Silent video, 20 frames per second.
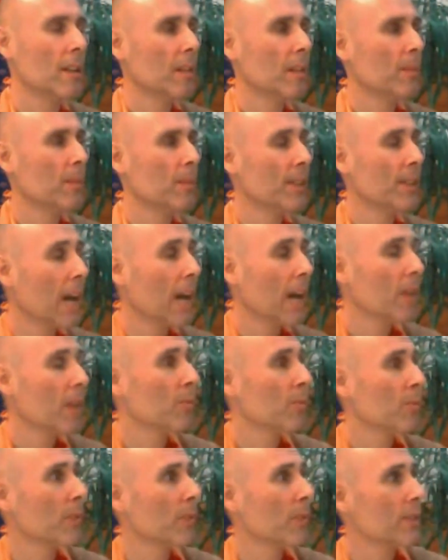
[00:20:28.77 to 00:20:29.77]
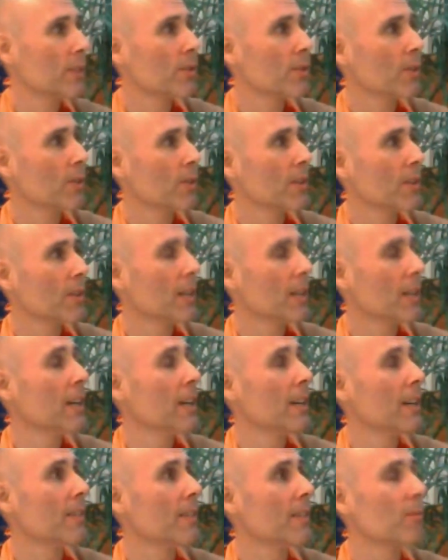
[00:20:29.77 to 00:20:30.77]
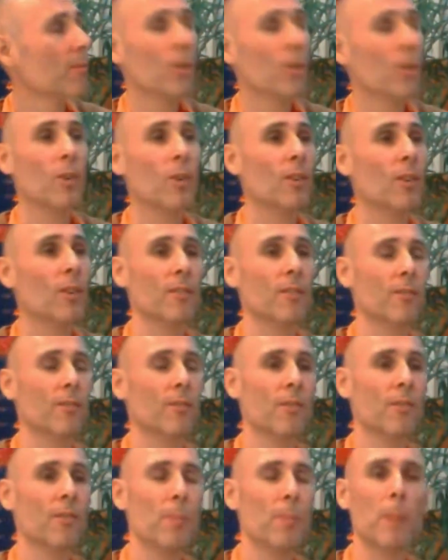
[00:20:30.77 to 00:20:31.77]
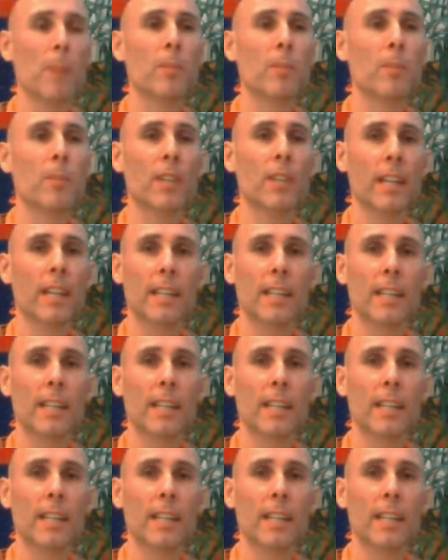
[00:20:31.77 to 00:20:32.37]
But now, when it's all gone, we're all remembering it